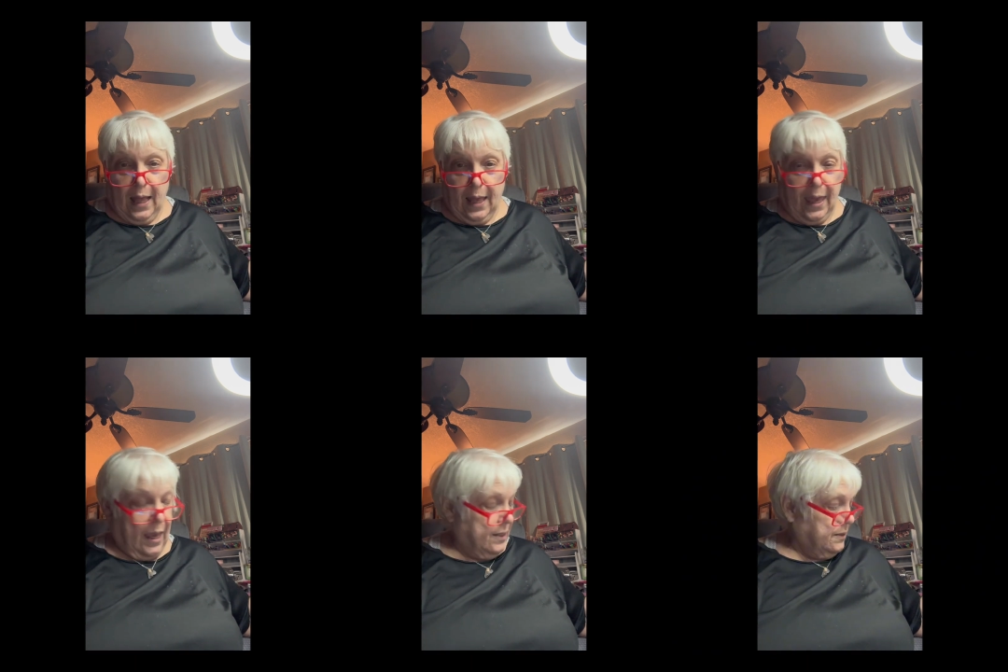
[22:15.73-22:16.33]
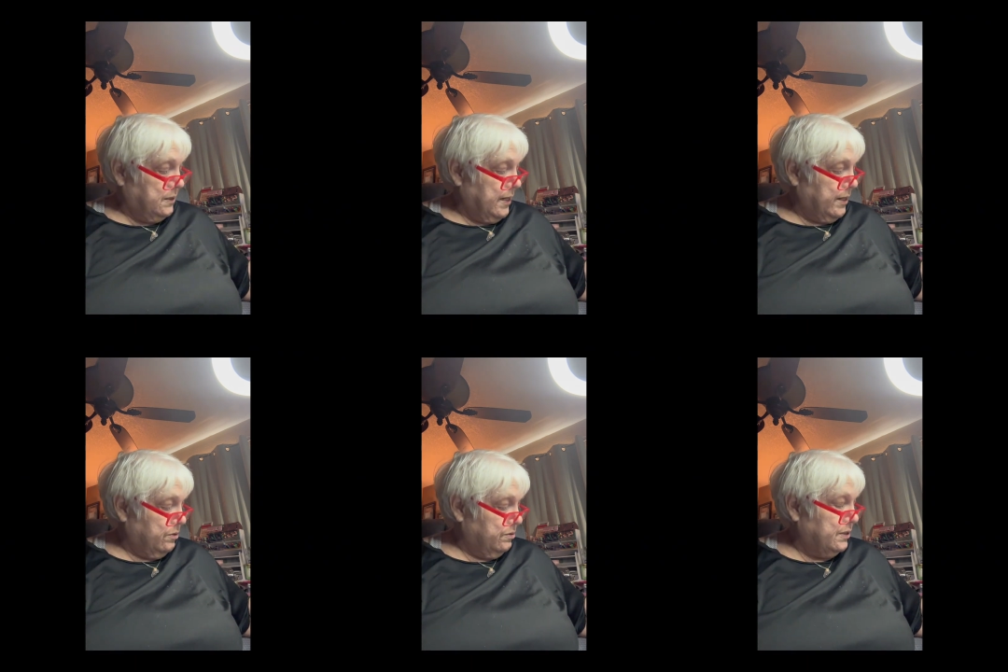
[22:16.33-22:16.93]
case
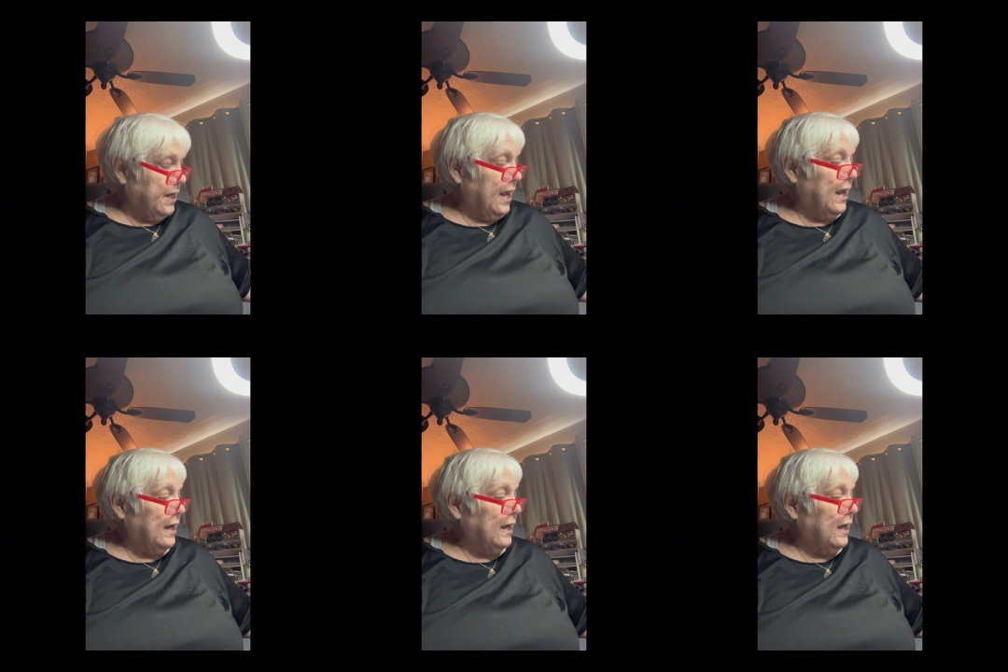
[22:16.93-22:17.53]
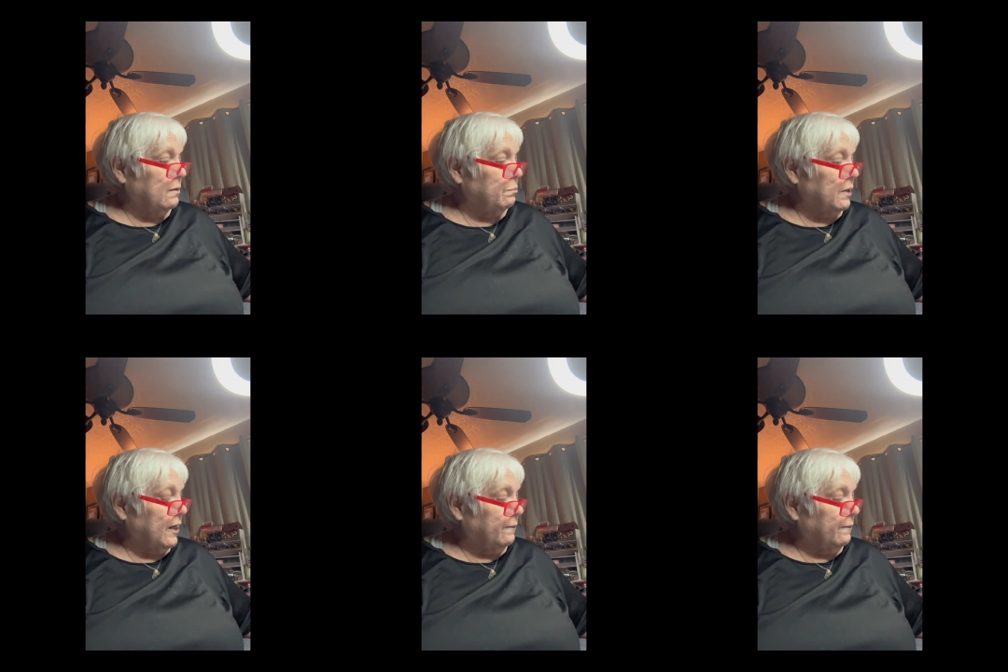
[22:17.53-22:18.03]
letters, A and B.